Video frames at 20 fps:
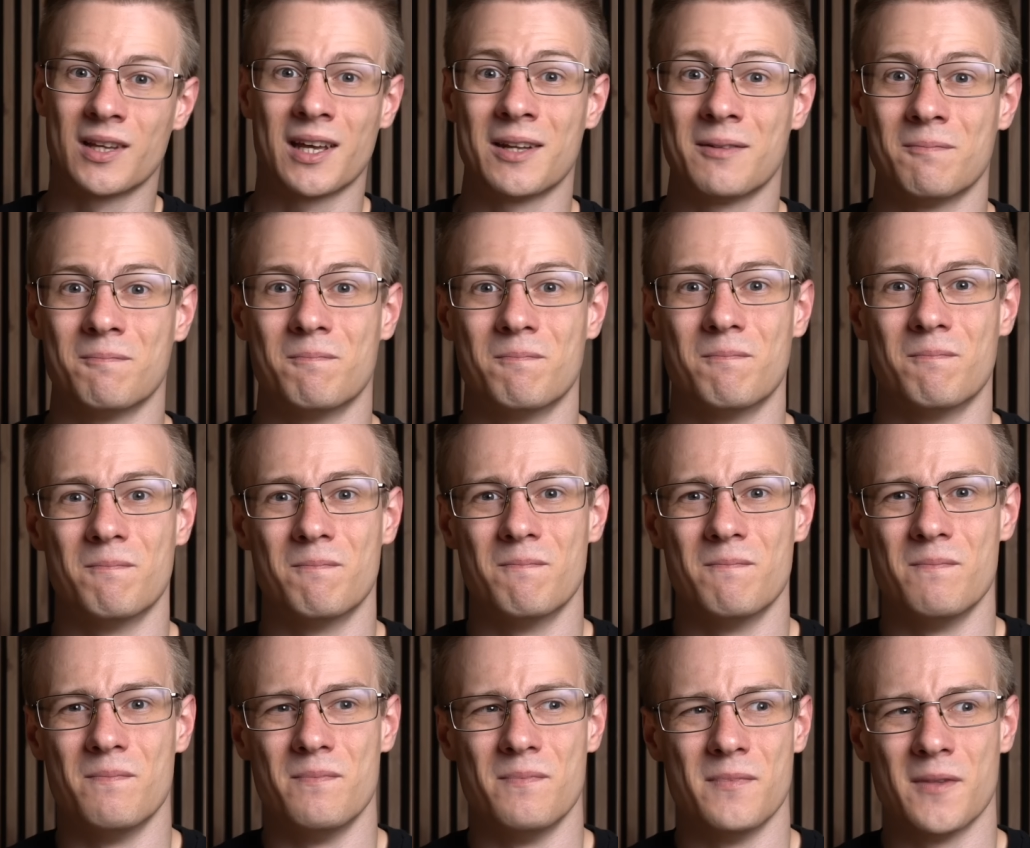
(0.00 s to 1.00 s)
then
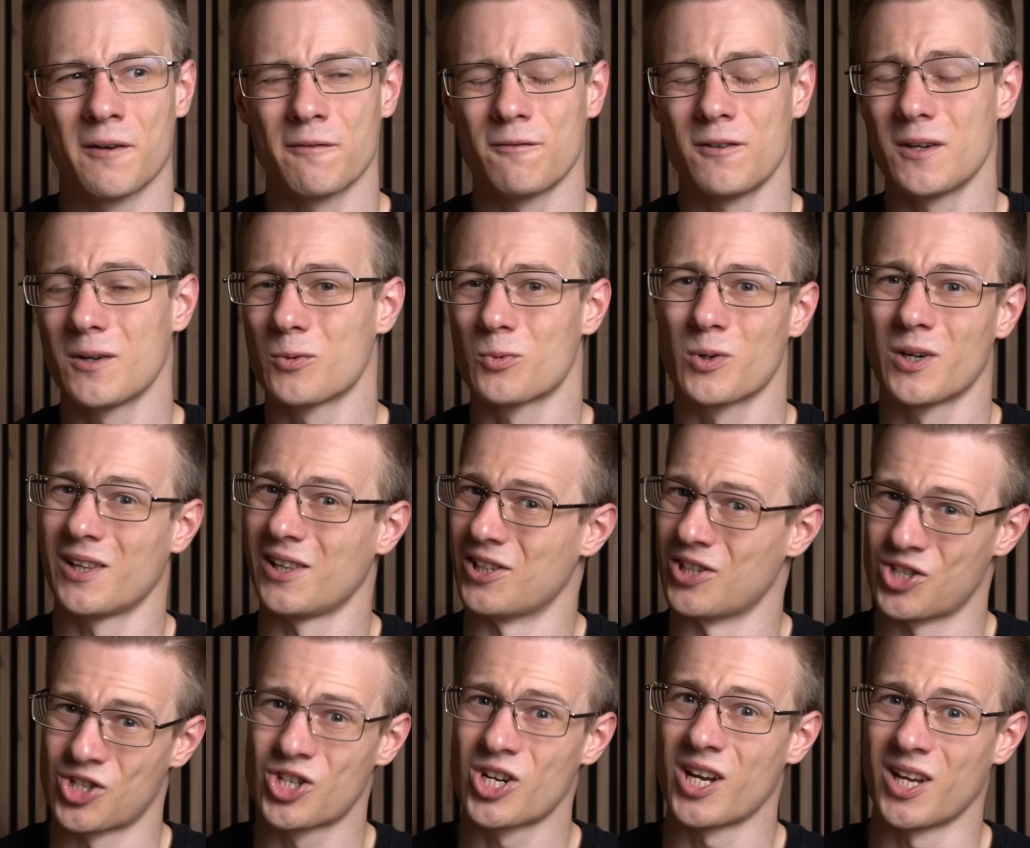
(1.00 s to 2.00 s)
nothing
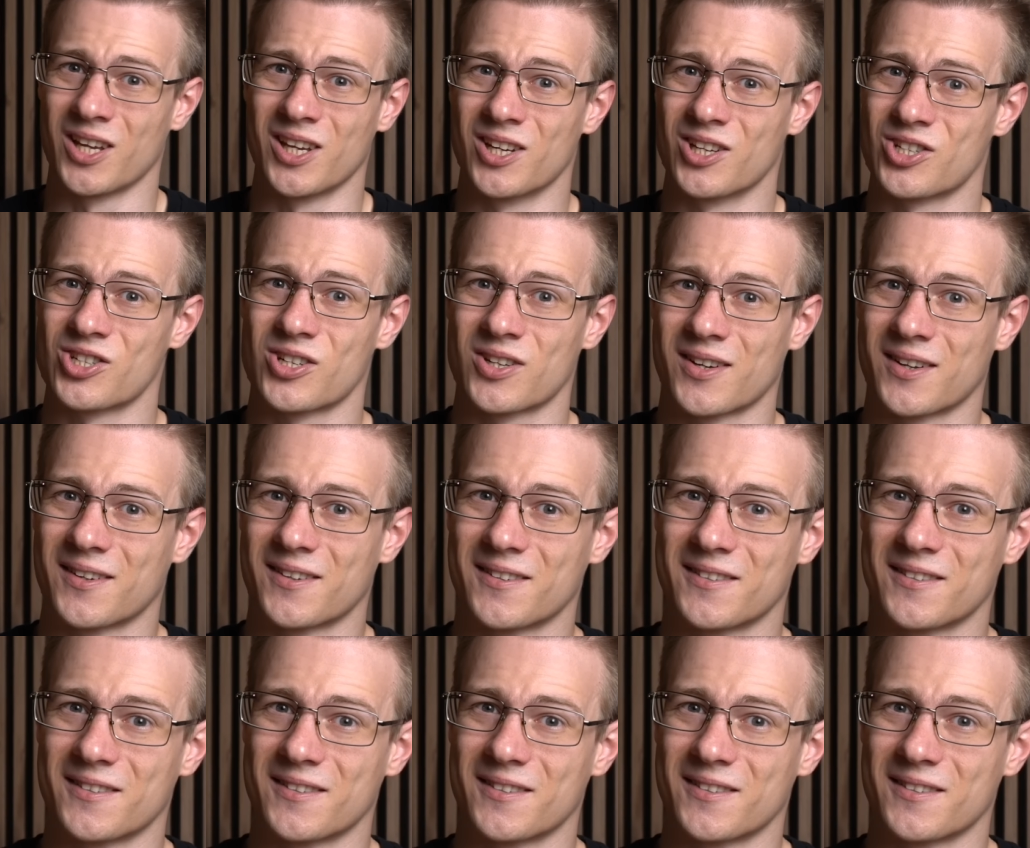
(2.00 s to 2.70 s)
really changed.